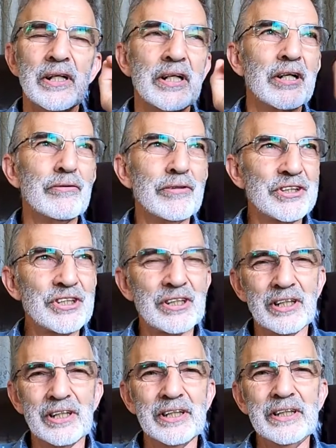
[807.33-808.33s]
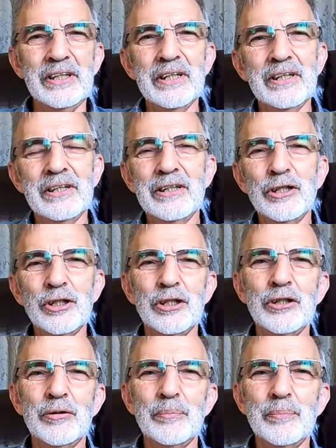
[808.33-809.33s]
Originally,
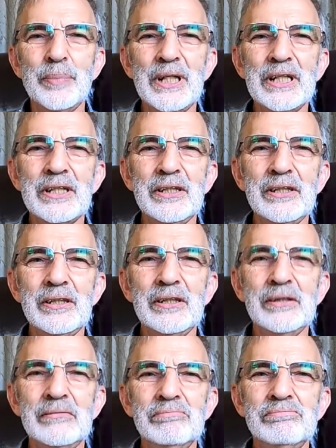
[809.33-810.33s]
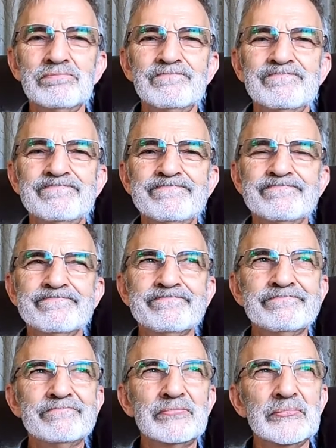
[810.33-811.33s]
back in
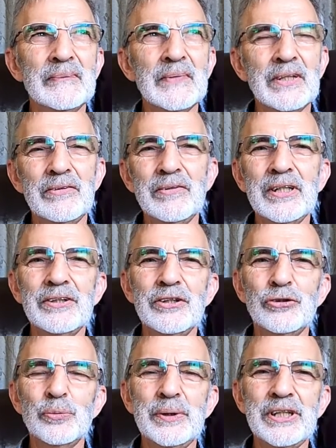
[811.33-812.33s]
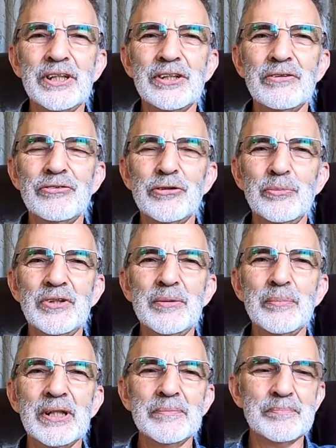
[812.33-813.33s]
around the 20th of
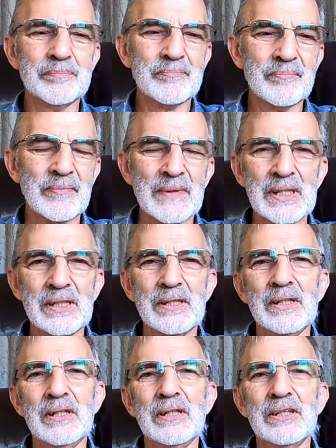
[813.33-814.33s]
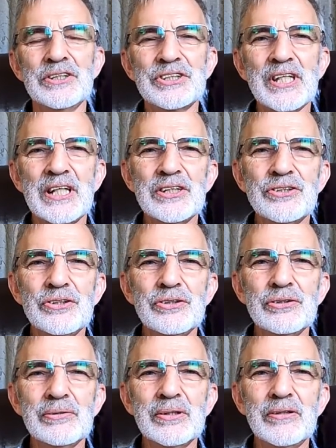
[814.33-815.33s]
September, I started to
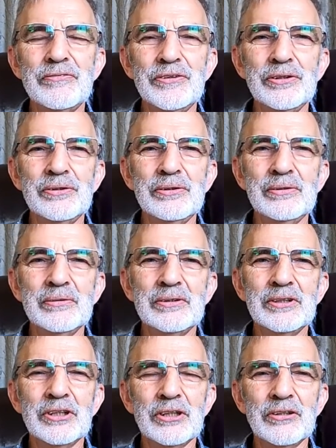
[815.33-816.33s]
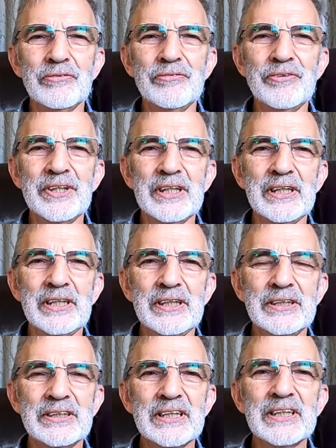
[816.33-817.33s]
do a review of
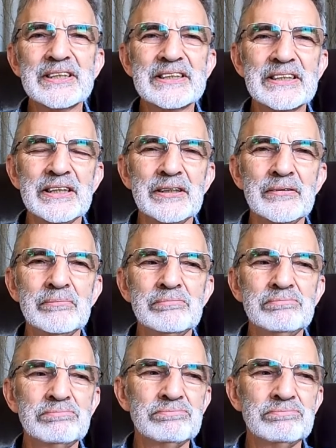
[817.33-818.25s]
the Telesin